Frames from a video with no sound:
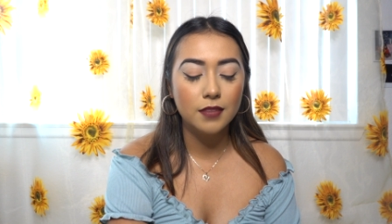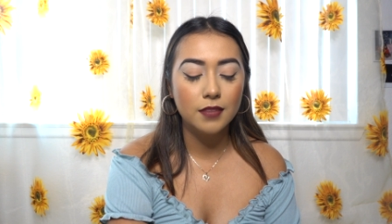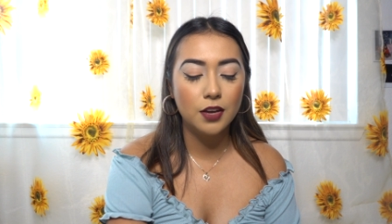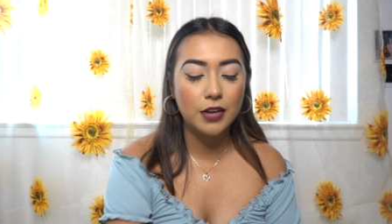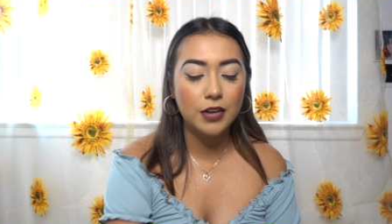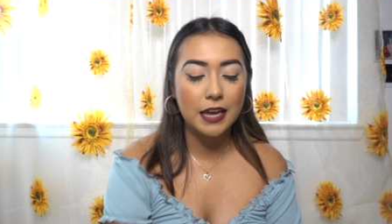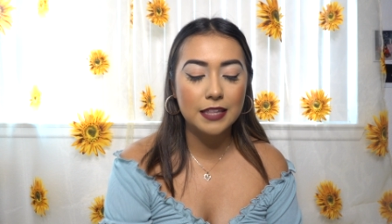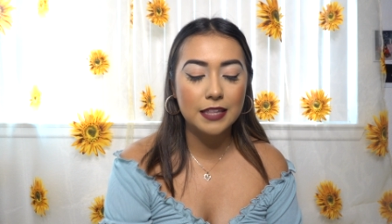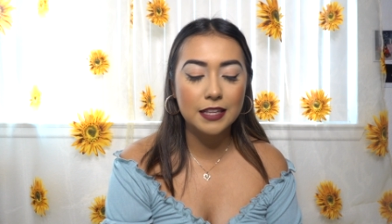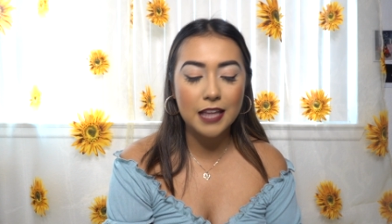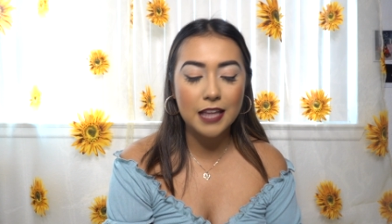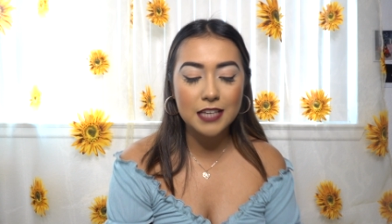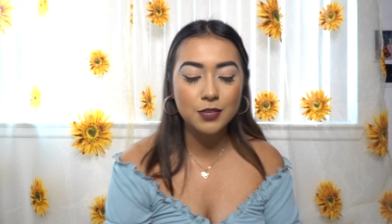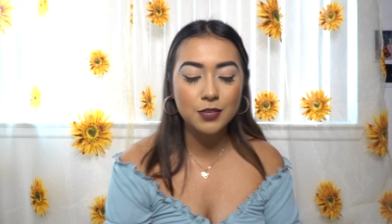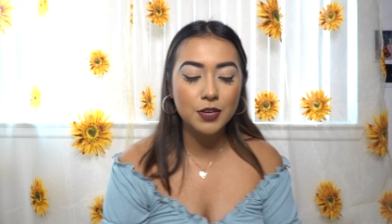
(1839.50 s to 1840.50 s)
Okay, the
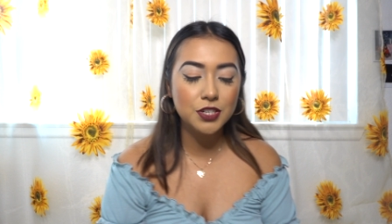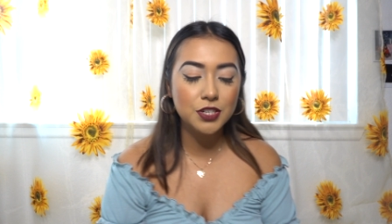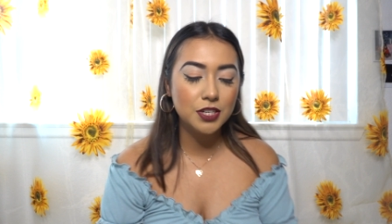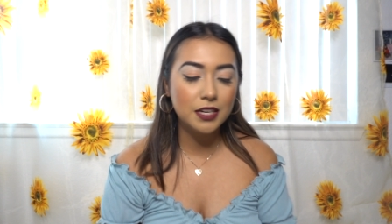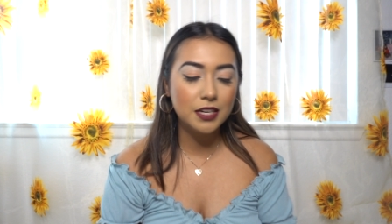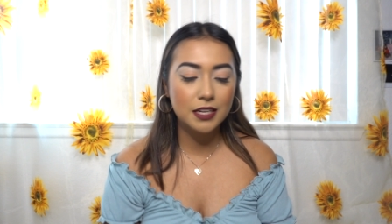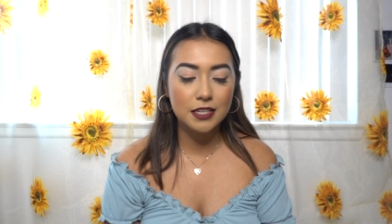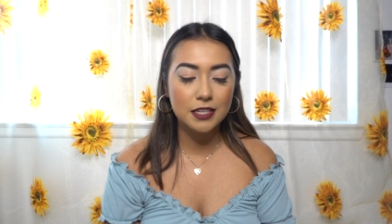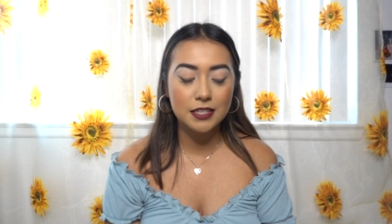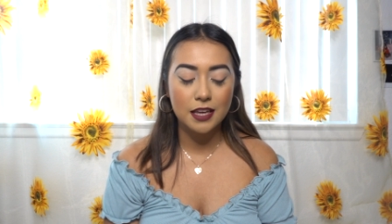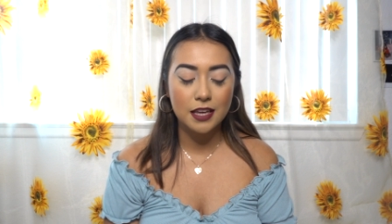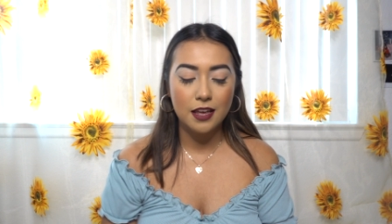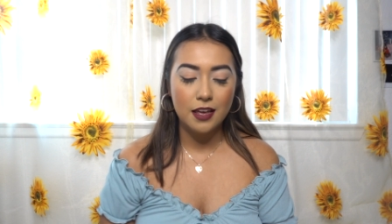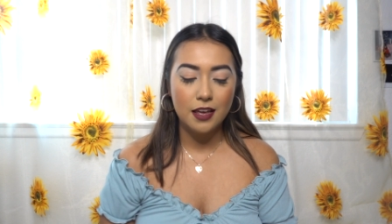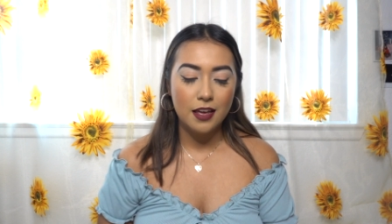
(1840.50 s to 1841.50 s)
last question is,
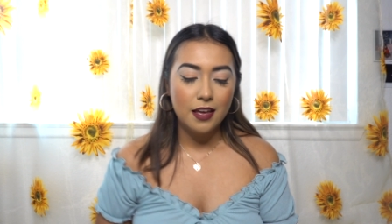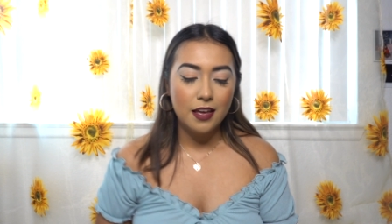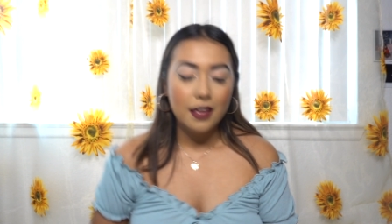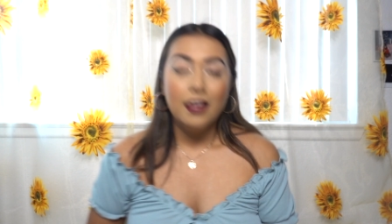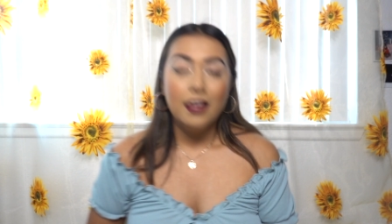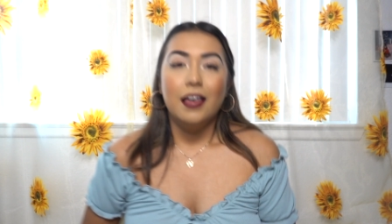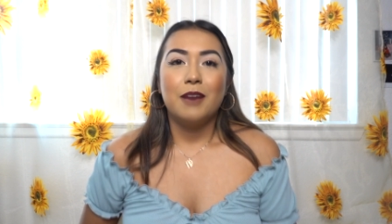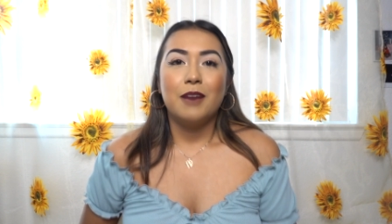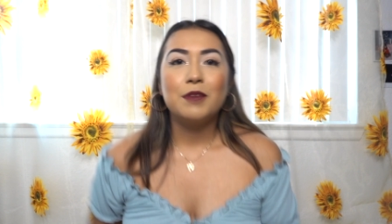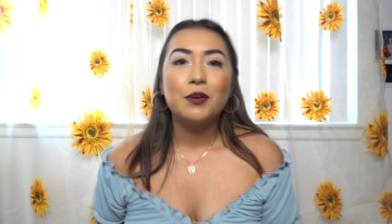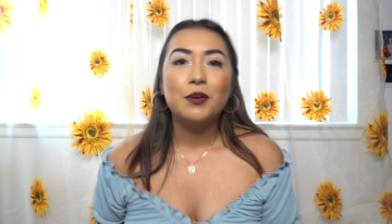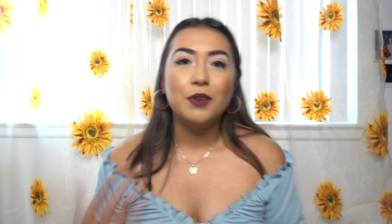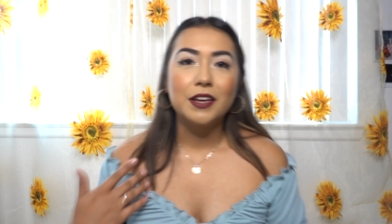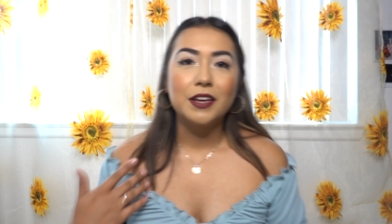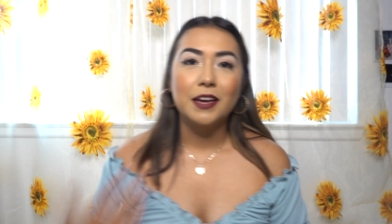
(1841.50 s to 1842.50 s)
I'm like
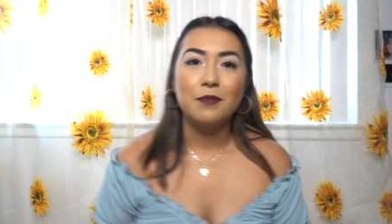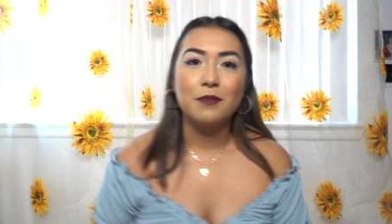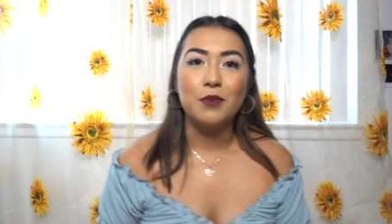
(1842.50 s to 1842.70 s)
running out of